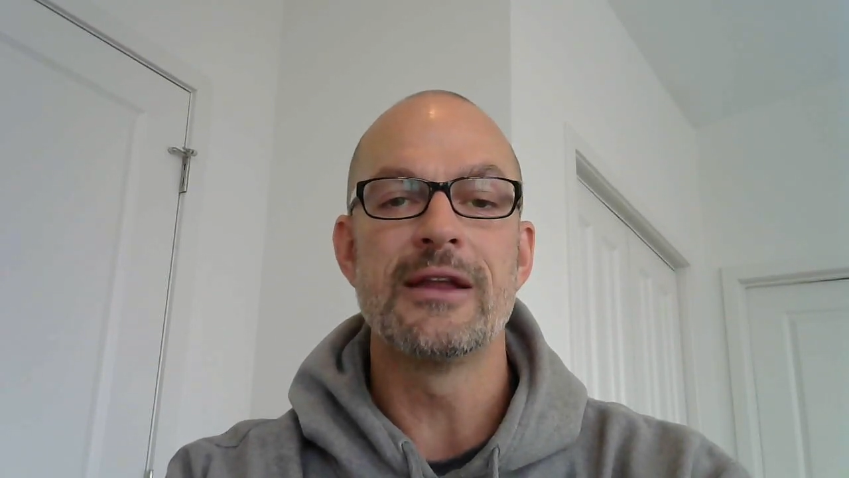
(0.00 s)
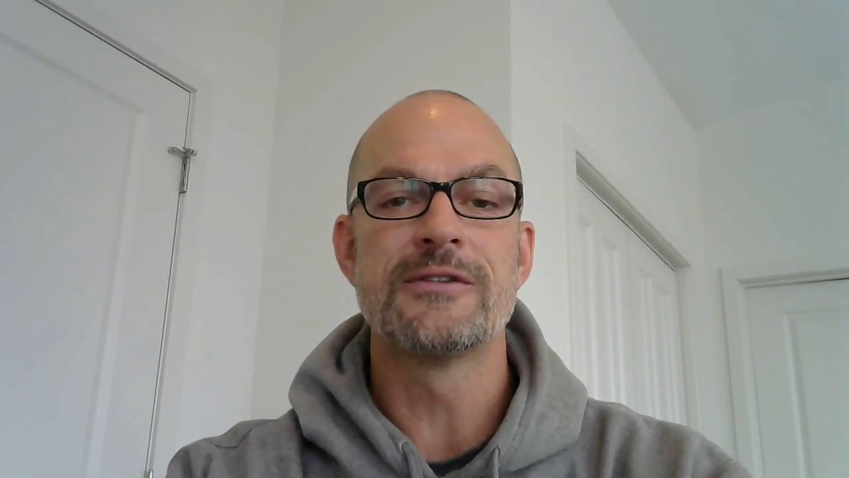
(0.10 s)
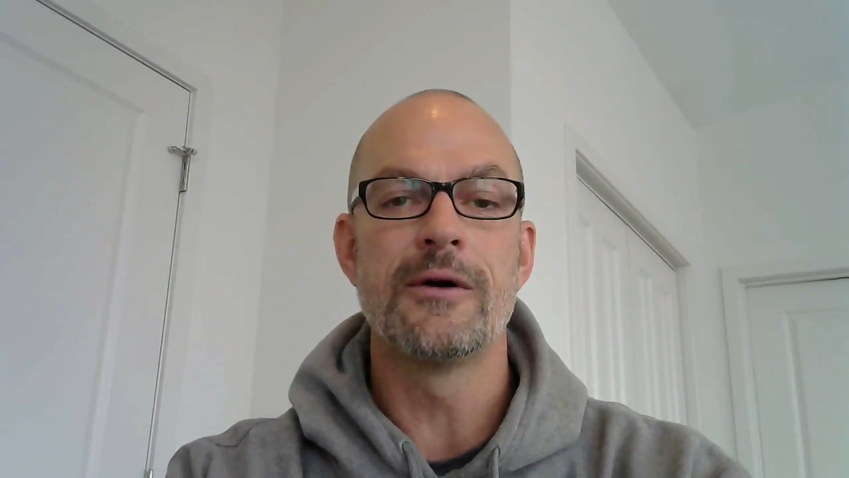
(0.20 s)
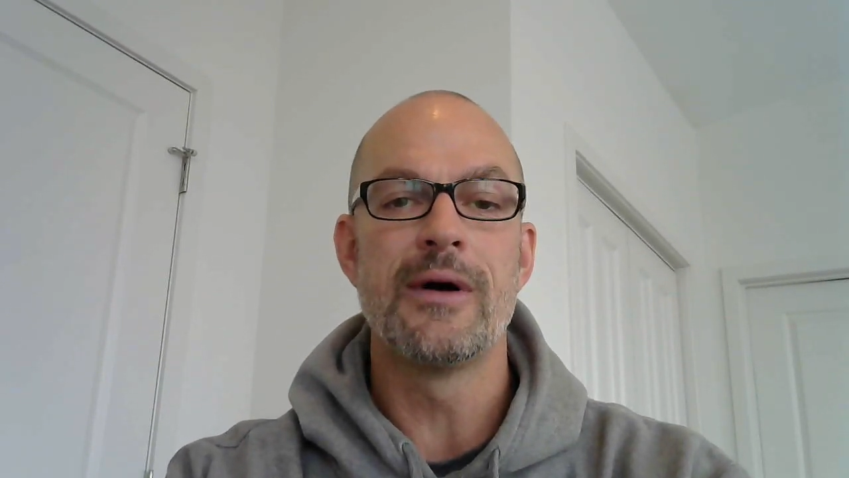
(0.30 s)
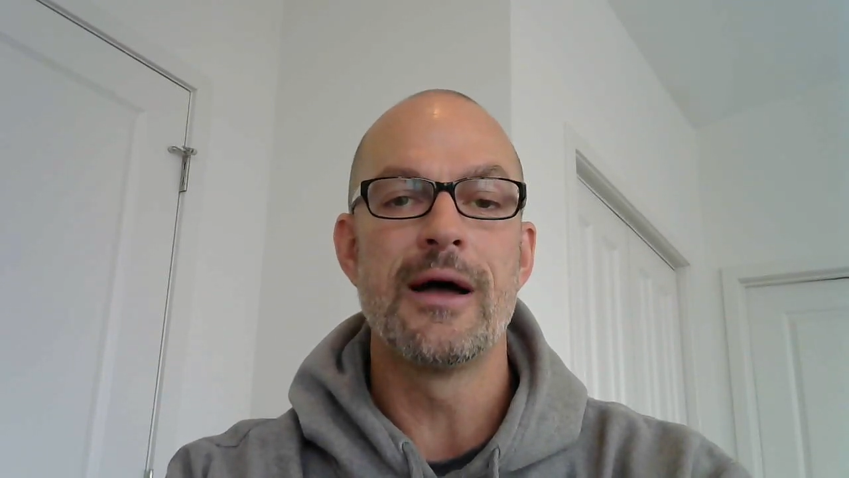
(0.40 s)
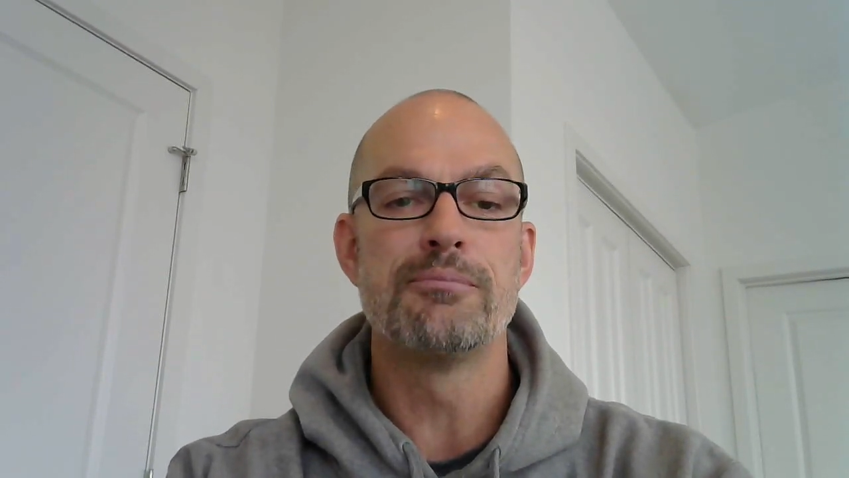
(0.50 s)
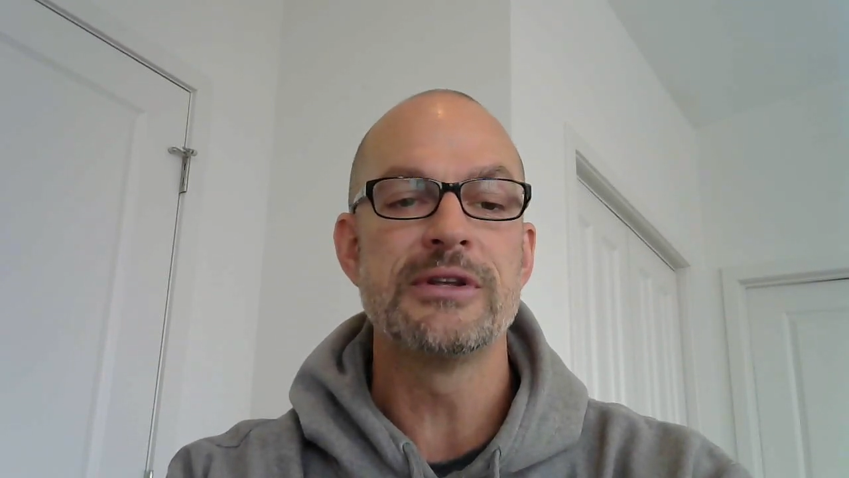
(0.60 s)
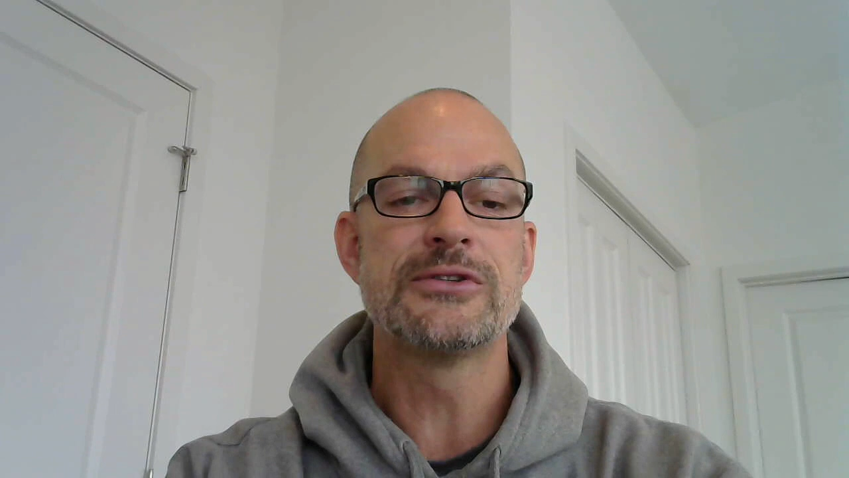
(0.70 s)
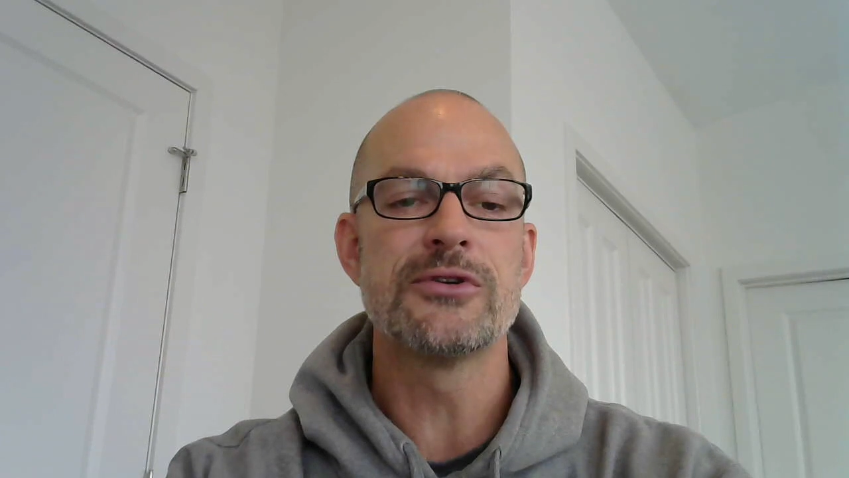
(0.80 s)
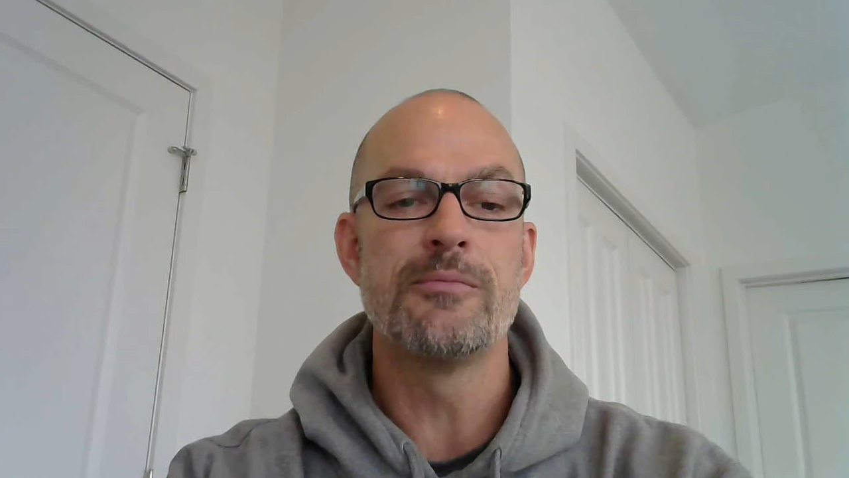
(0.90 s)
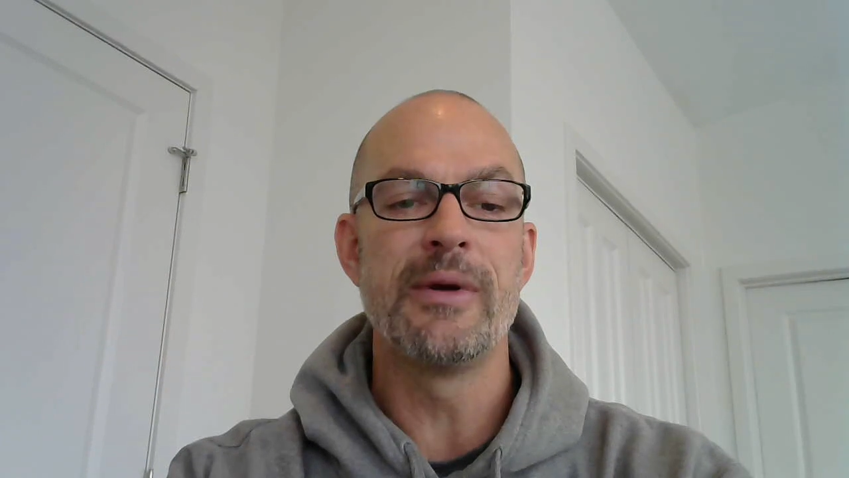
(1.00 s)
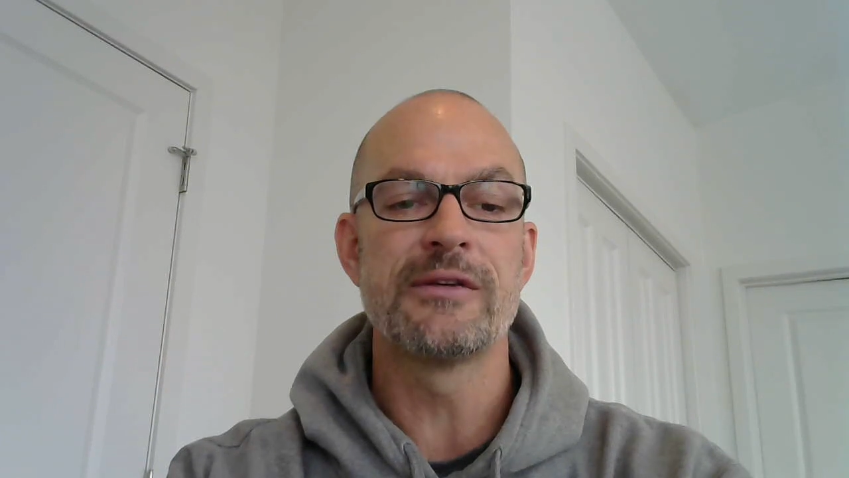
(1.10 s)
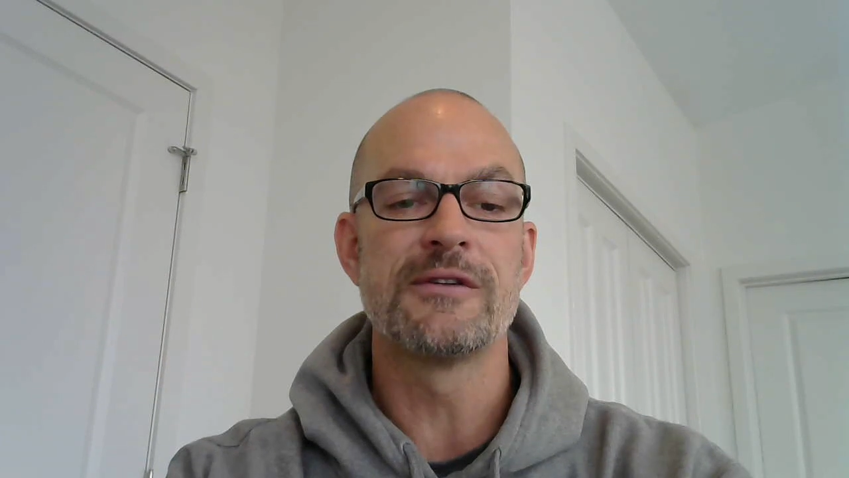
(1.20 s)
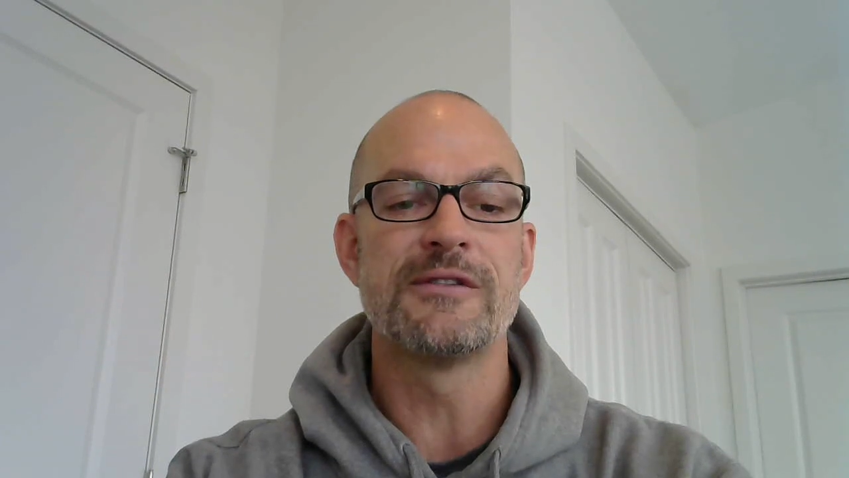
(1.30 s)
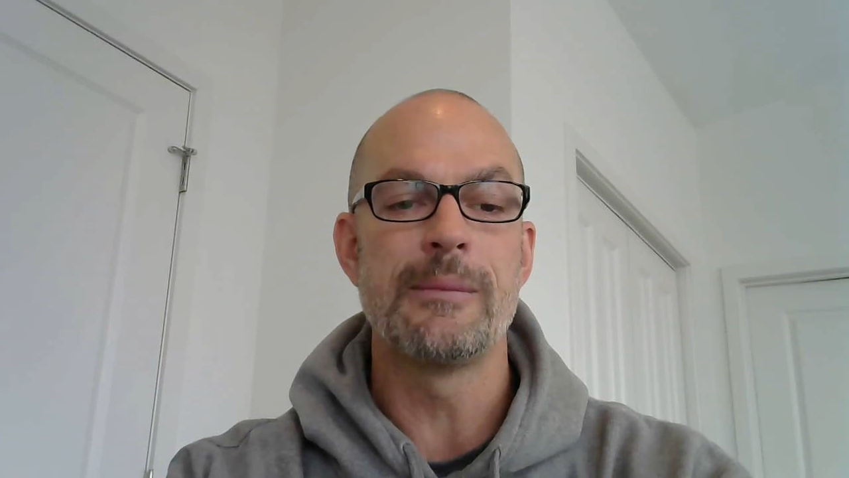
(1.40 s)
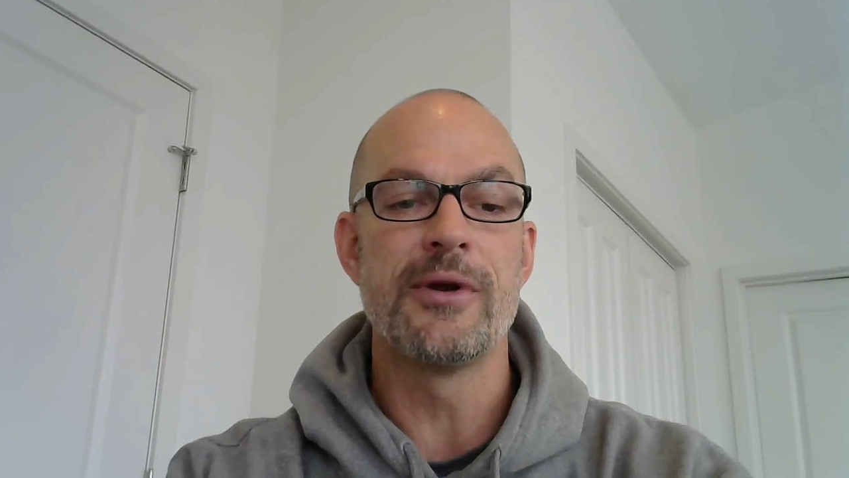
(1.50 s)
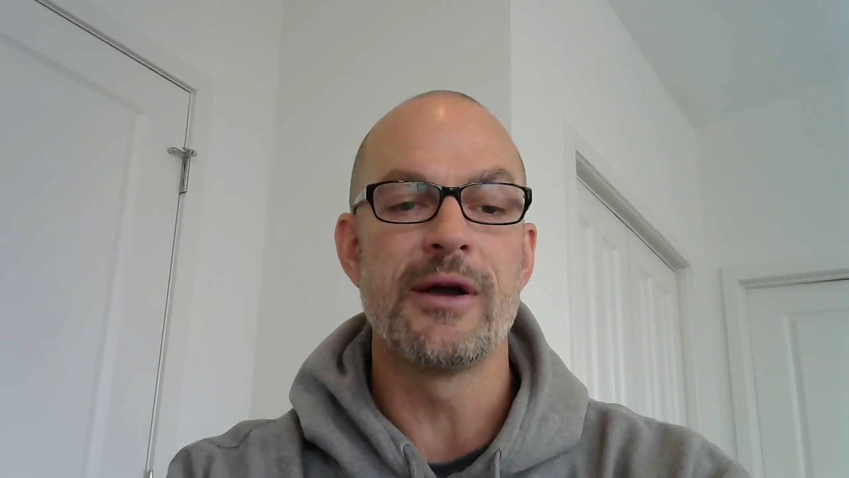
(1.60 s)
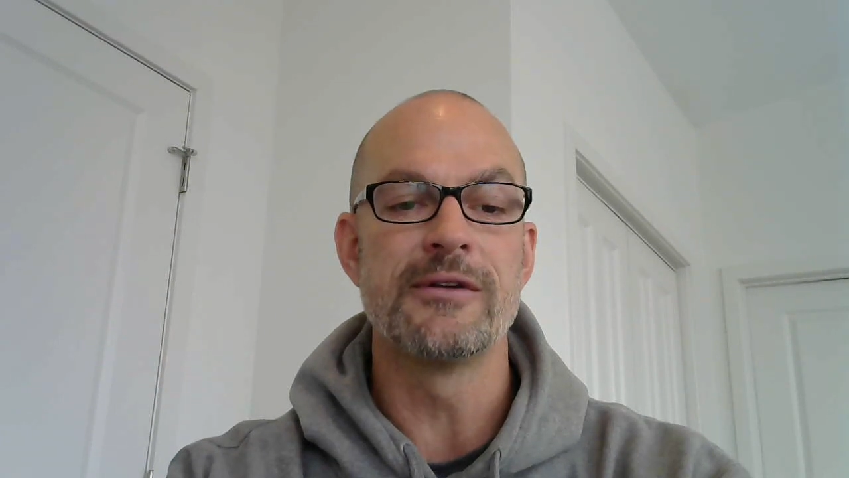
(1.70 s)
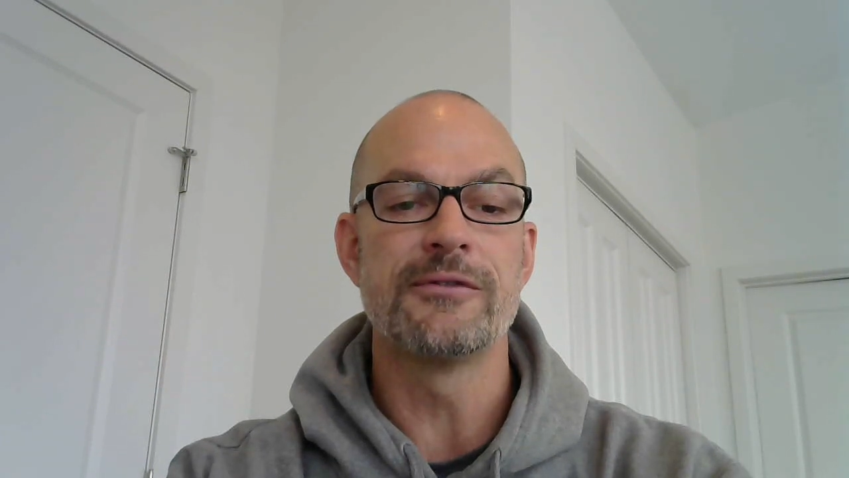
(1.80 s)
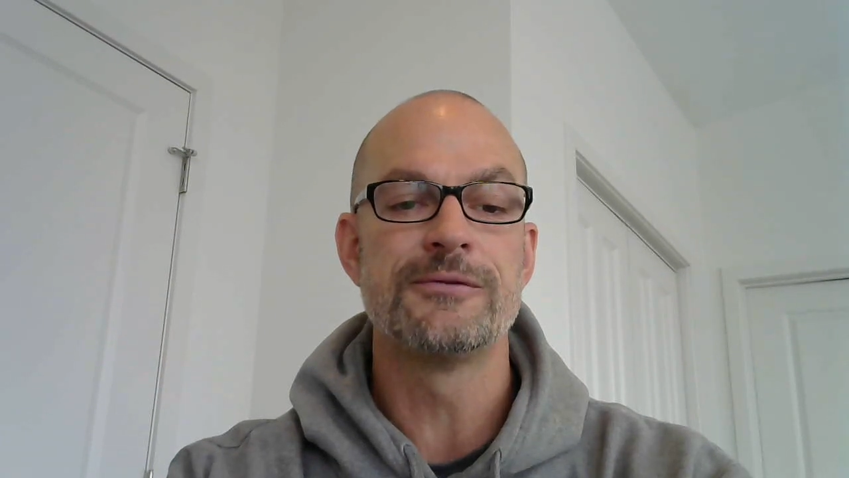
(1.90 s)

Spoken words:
So please do your best to stay productive.